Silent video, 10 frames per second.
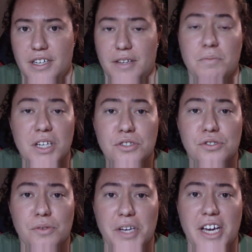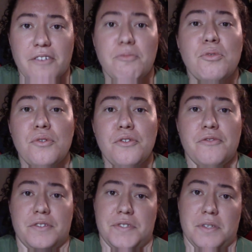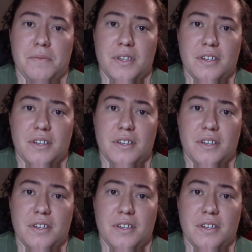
and make sure we have proof of something